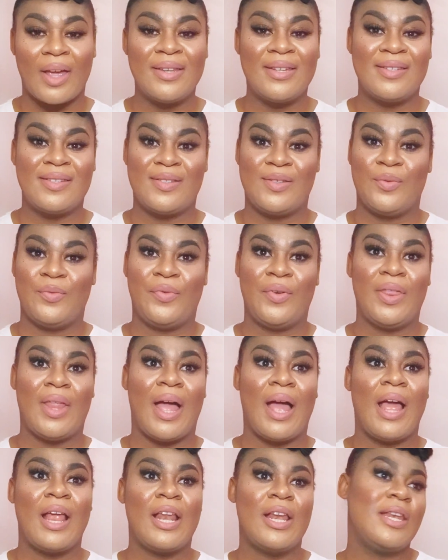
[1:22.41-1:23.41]
This is something
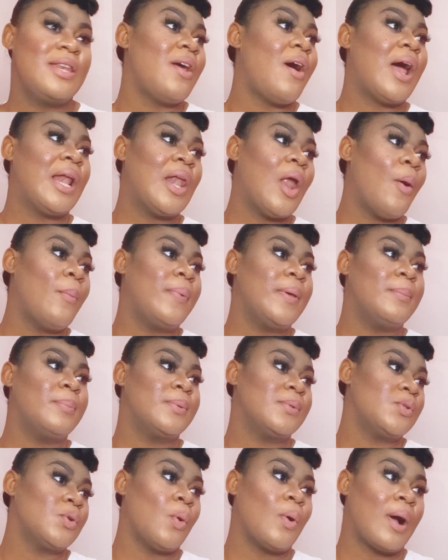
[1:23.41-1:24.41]
that not a lot of
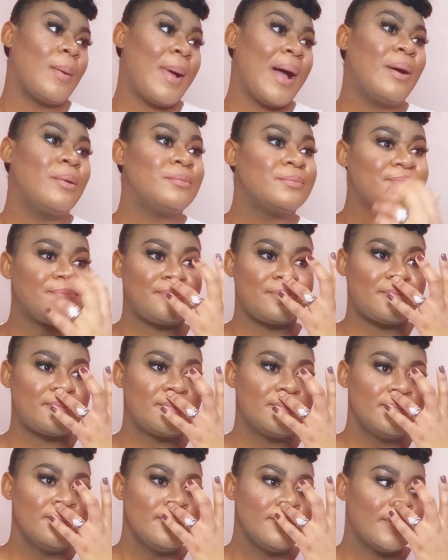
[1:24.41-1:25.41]
people talk about.
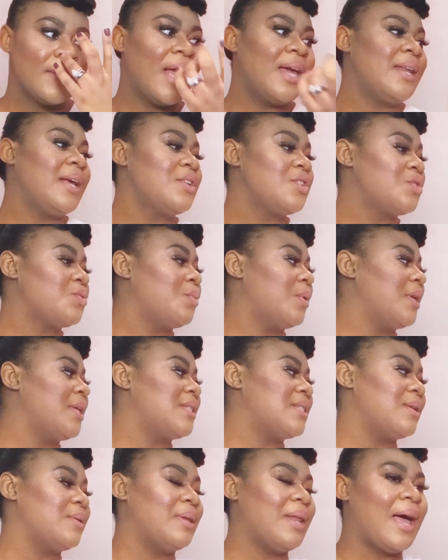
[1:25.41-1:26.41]
And I just
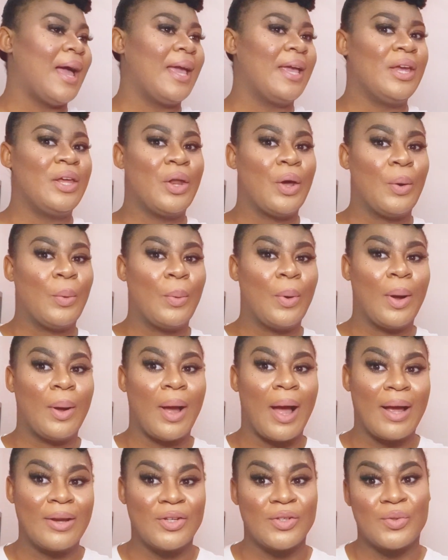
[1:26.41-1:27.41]
wanted
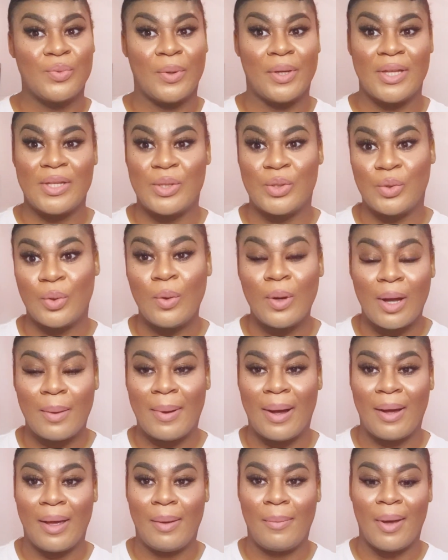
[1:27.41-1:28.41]
to talk
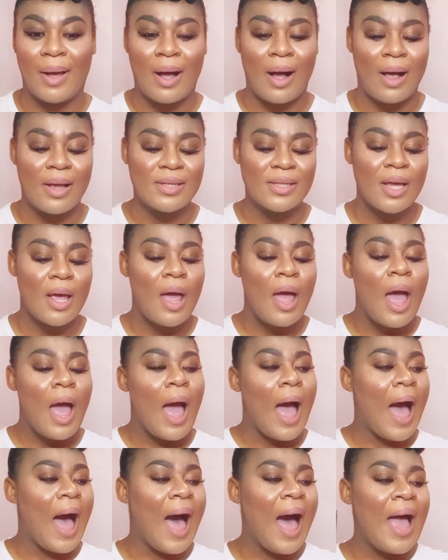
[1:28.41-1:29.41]
about it because
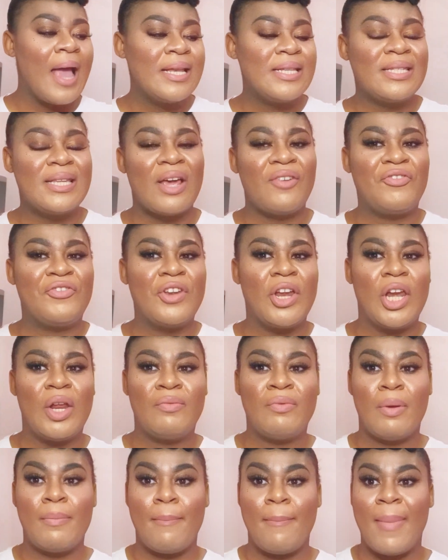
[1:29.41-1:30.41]
I definitely
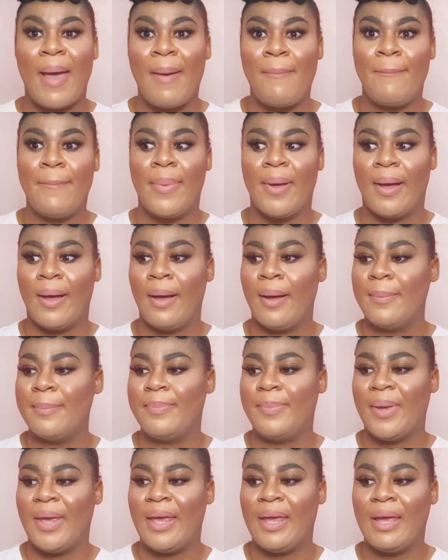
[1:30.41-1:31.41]
remember
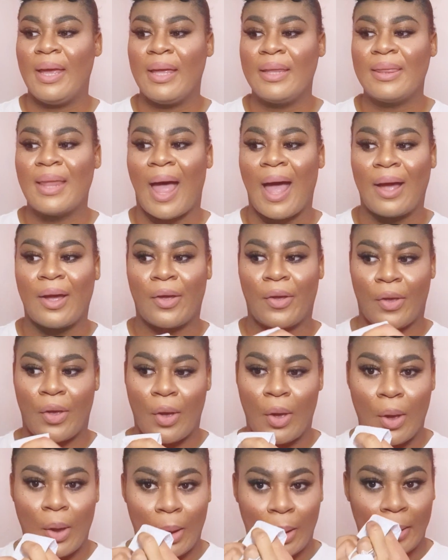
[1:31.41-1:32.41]
being that
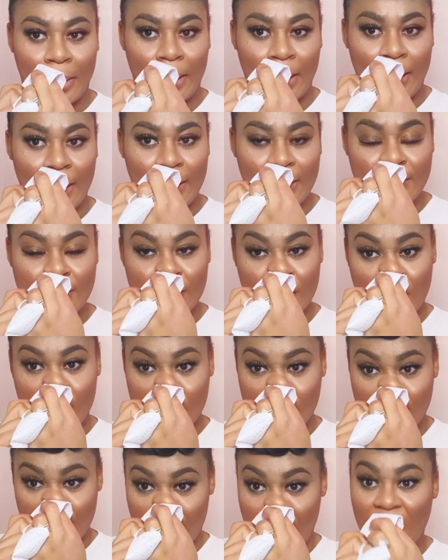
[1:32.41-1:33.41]
girl,
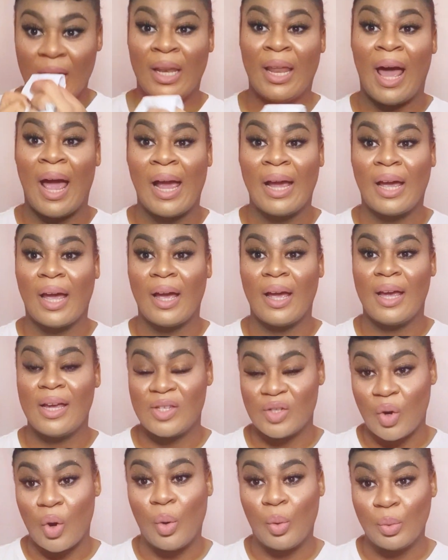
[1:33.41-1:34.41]

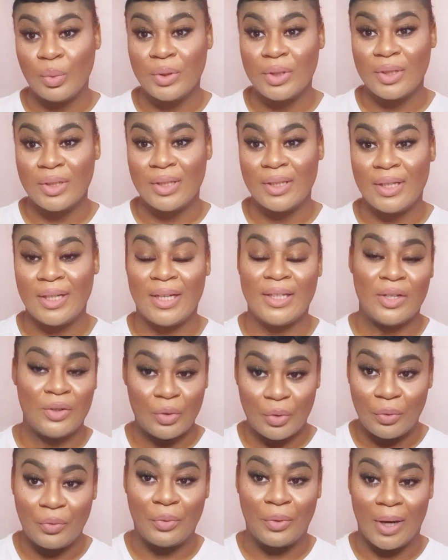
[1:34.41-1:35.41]
it's cold in the
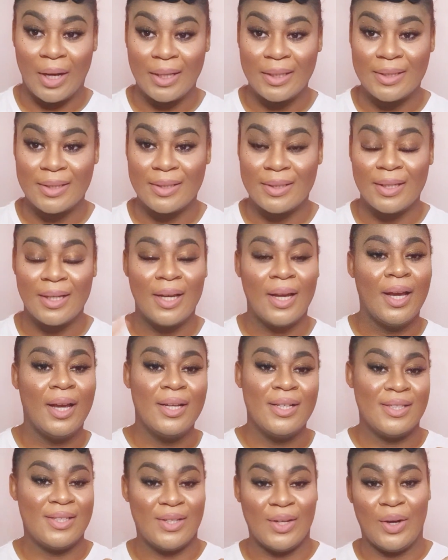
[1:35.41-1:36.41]
Northwest.
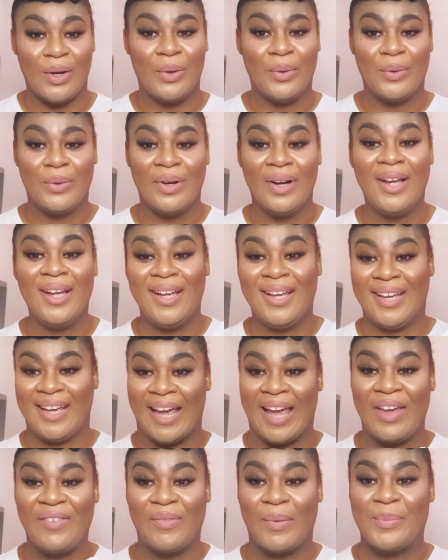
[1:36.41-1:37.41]
So
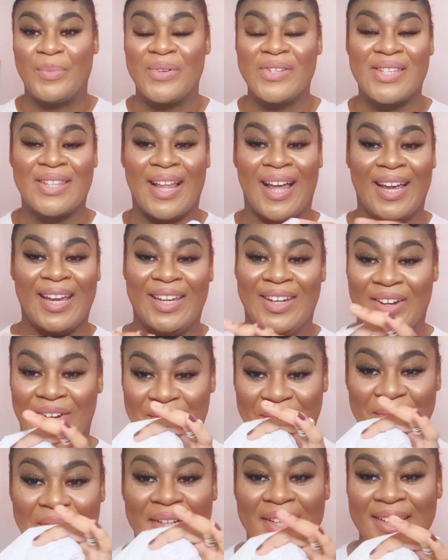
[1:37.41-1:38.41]
if I'm just
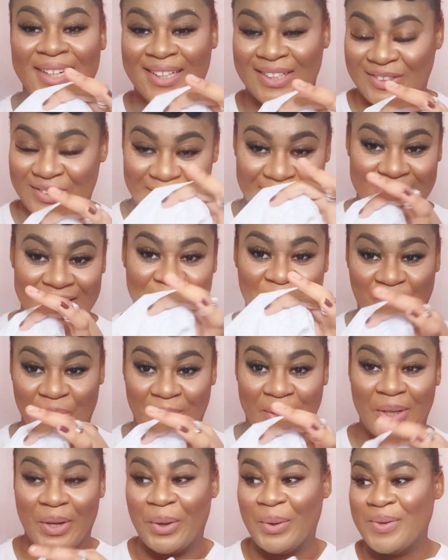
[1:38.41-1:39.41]
doing this with
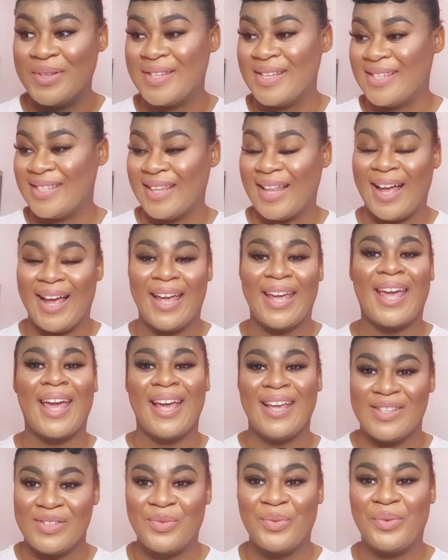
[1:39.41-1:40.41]
my nose,
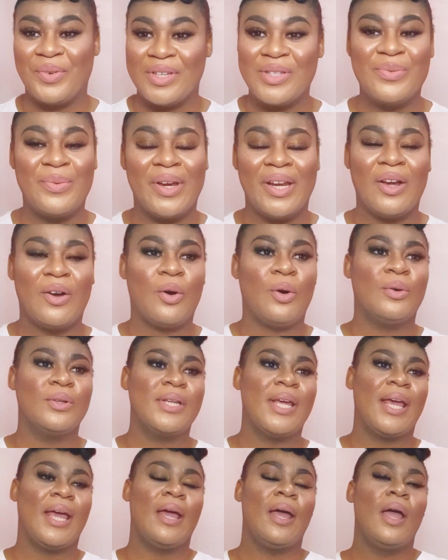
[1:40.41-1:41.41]
it's really cold
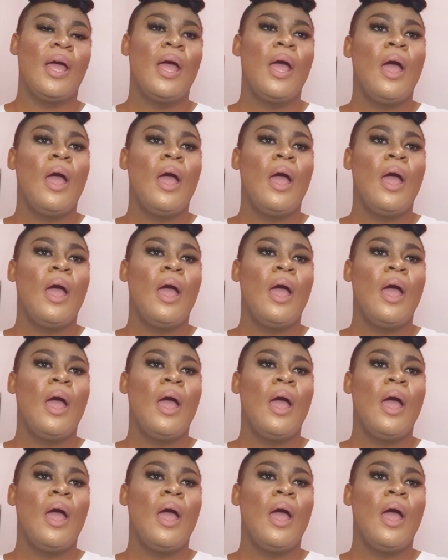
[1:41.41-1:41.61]
here.